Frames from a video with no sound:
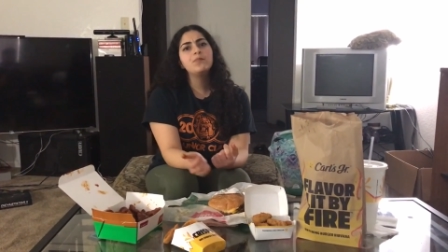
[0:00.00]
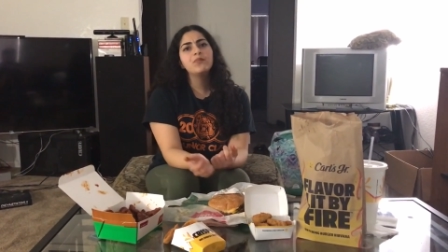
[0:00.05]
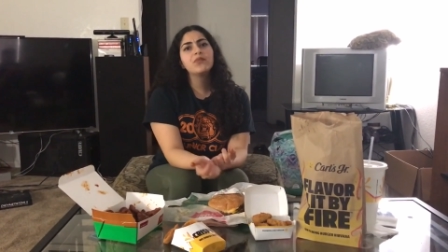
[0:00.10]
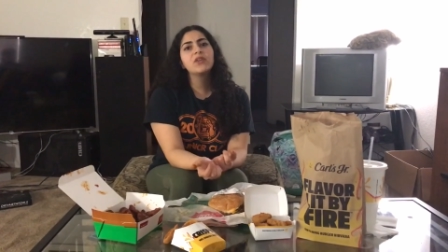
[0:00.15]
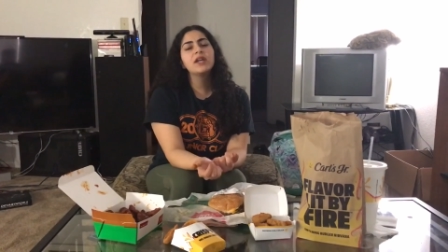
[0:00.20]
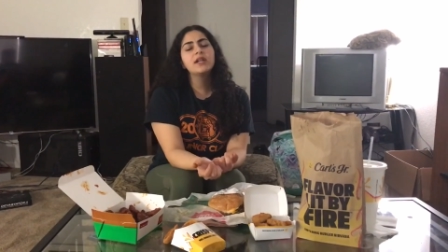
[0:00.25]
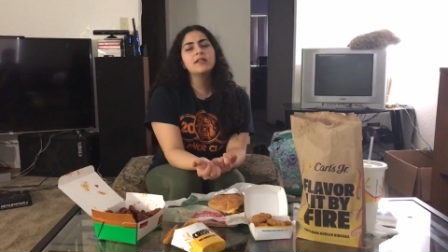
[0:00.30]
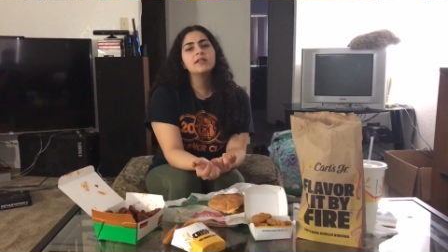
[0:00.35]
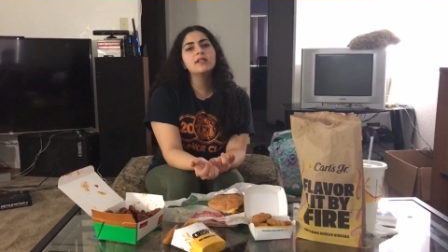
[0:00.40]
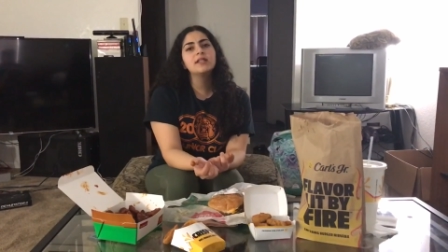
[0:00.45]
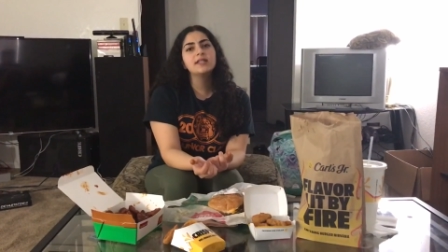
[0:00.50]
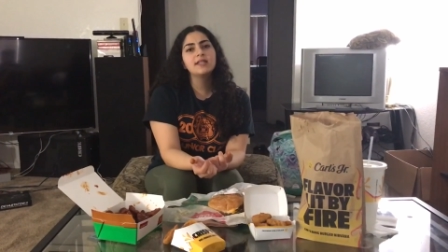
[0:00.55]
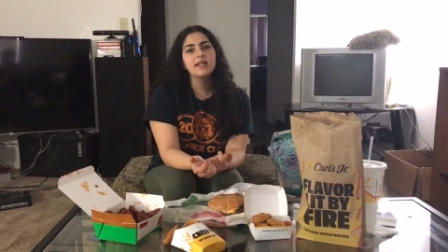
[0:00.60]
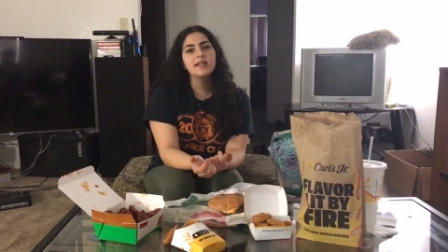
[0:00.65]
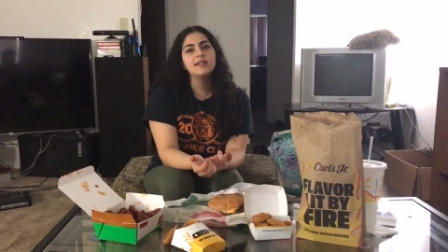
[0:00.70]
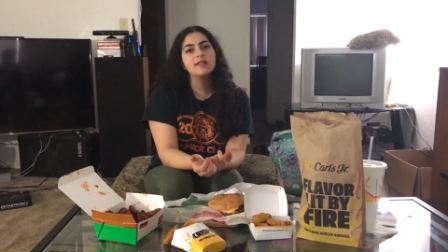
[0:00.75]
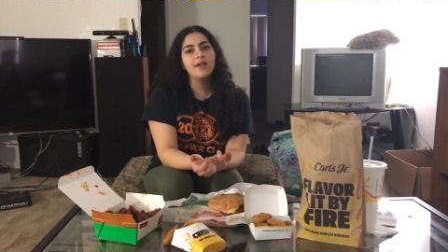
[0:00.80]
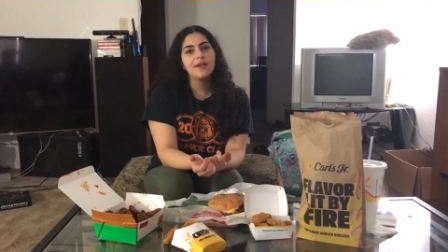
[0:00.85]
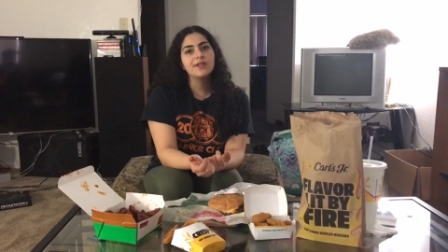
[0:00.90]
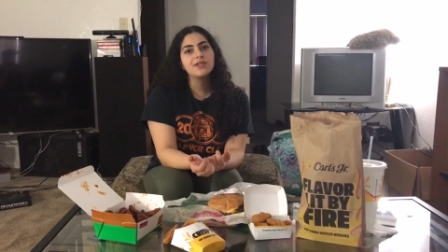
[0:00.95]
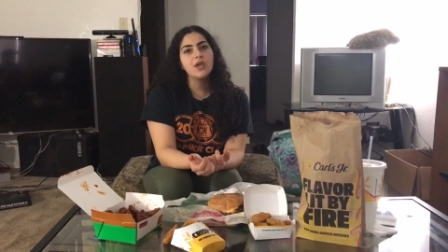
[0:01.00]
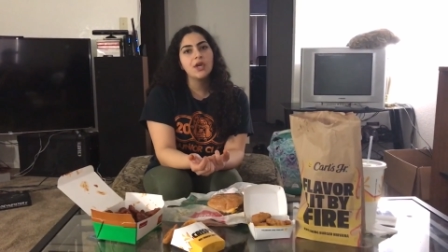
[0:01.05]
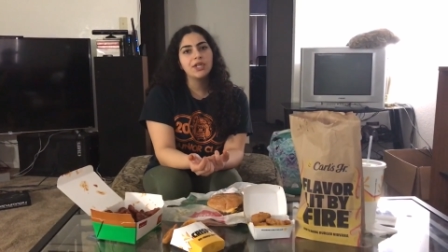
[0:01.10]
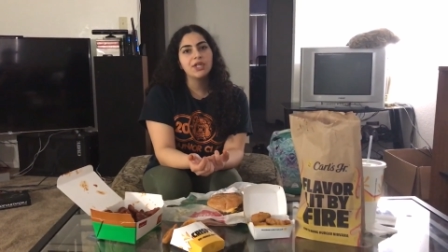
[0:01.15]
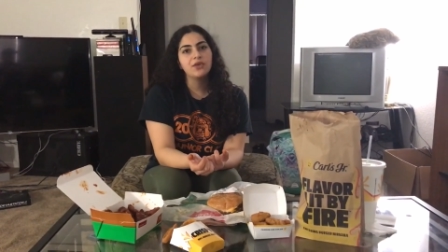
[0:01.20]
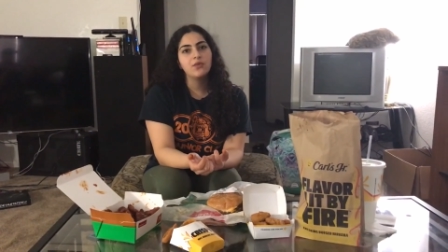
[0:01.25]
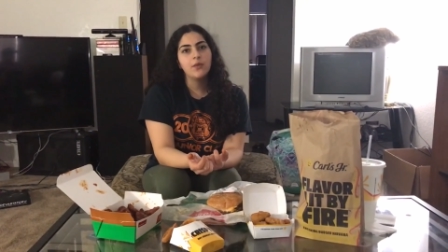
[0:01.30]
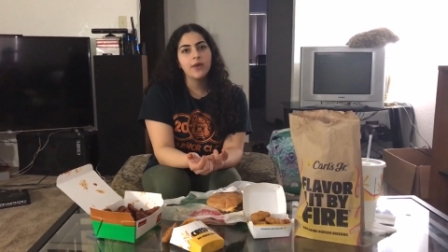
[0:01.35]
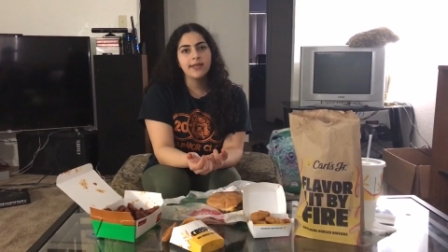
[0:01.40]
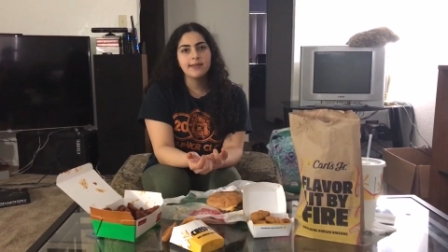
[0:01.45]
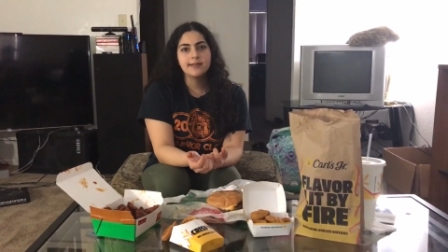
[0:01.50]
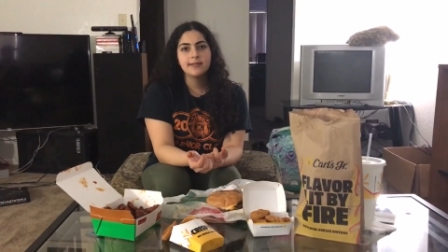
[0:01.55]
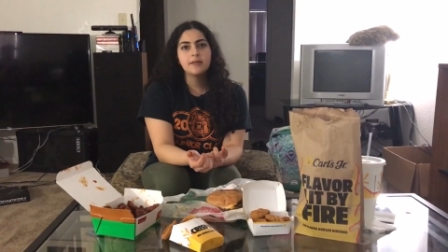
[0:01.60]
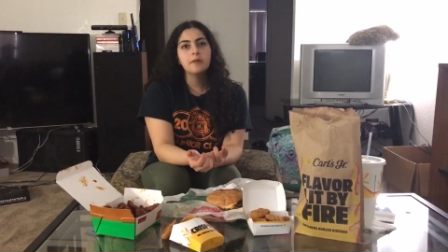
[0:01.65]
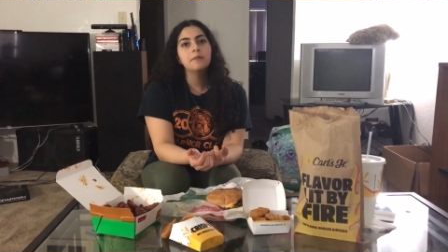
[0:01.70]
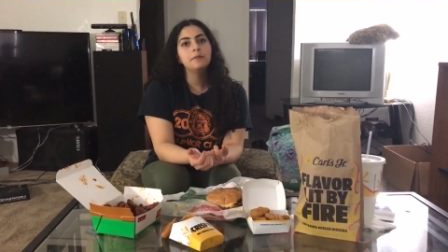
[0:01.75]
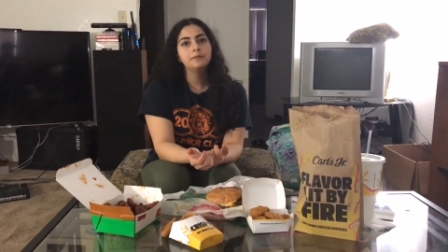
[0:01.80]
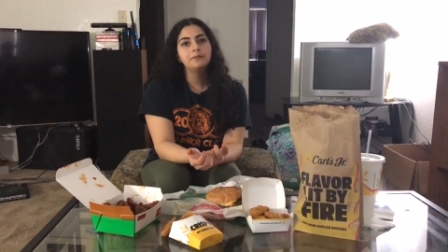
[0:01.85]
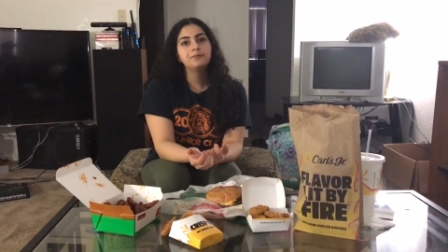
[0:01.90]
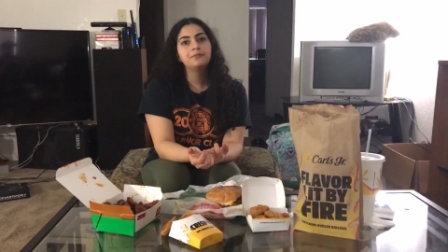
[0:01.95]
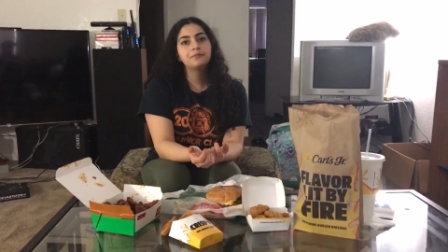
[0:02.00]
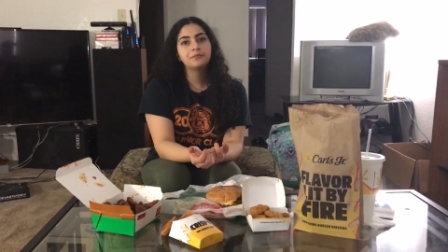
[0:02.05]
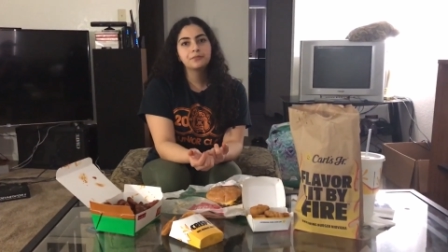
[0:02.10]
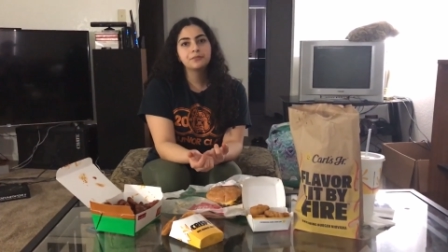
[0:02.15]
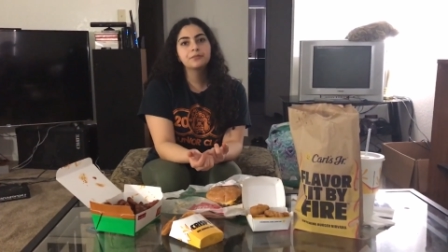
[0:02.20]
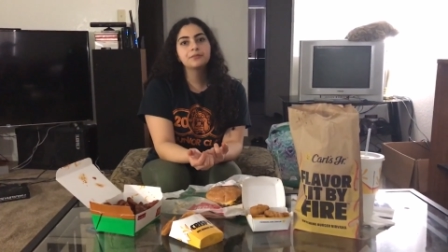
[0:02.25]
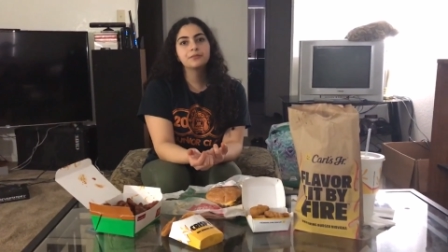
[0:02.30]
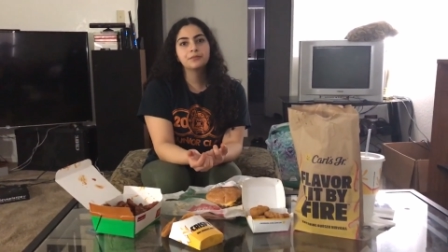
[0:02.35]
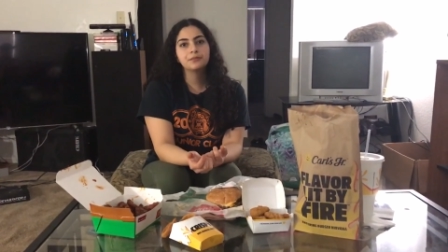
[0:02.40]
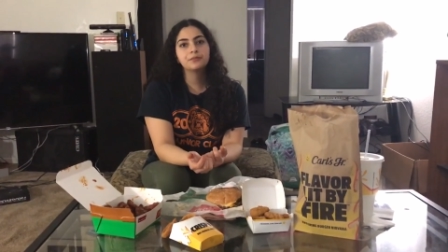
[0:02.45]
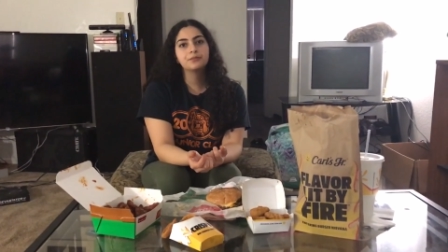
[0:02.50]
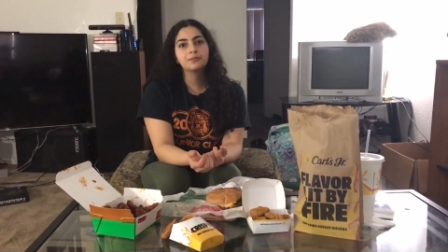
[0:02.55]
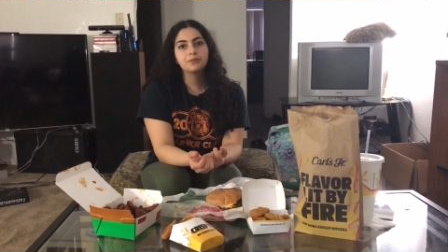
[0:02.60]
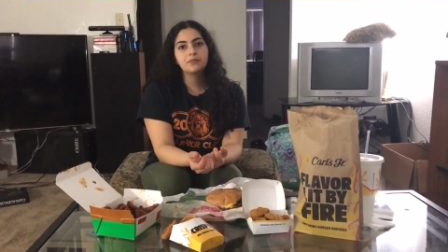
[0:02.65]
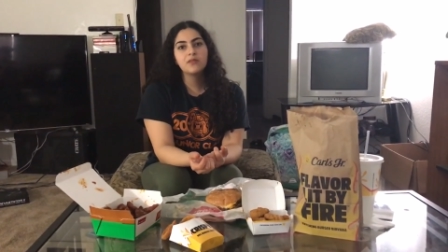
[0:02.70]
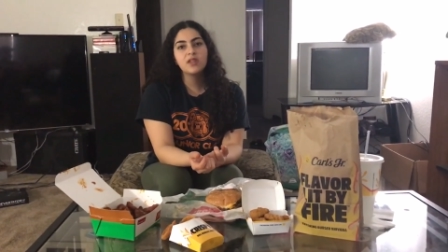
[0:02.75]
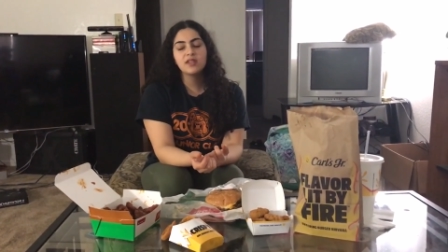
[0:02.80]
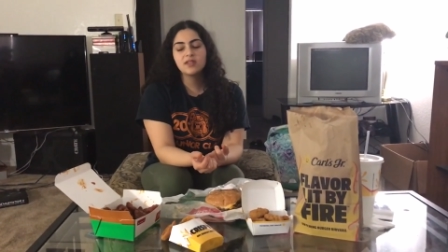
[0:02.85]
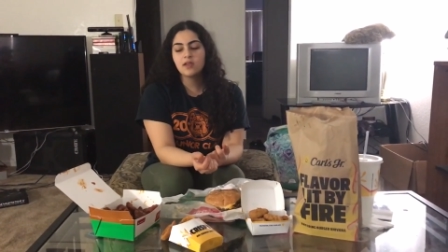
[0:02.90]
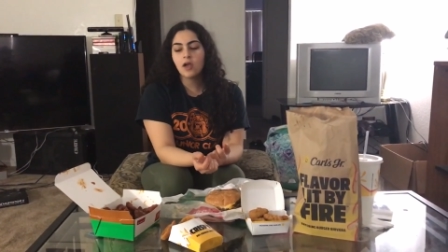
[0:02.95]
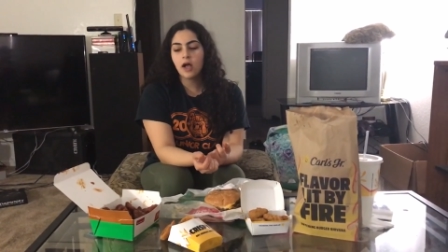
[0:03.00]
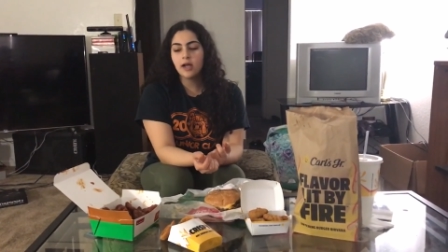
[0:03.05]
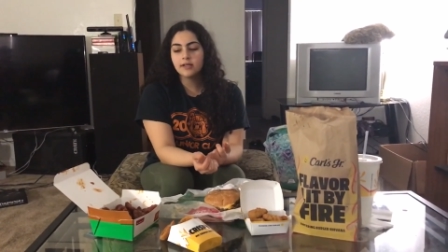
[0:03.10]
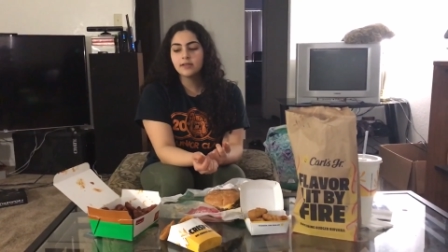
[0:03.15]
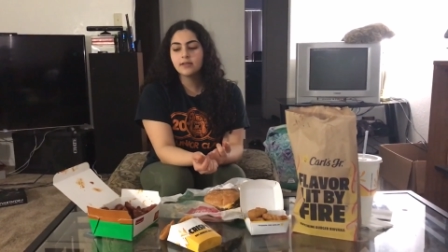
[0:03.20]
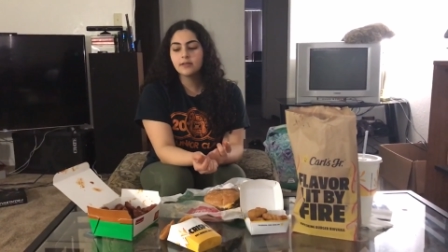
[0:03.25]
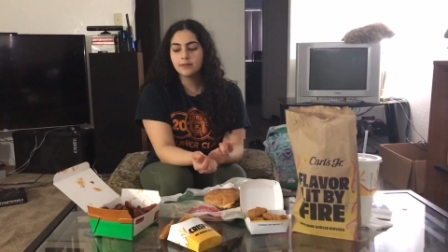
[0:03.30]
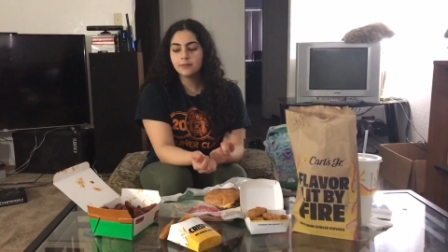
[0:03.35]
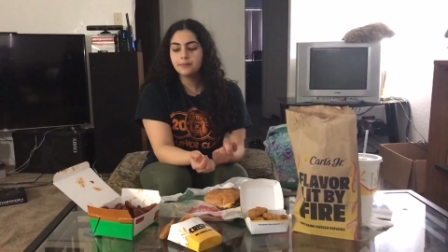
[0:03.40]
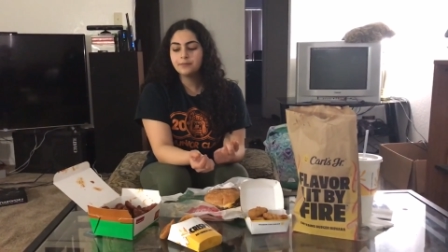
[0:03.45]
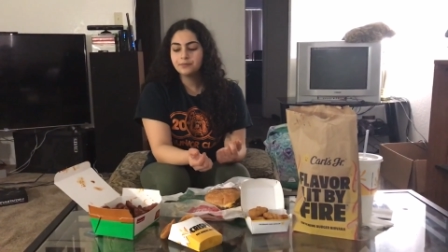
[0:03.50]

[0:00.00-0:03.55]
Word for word: Yeah. Tastes does taste like Sonic wings. Yeah. Mm-hmm. The sauce.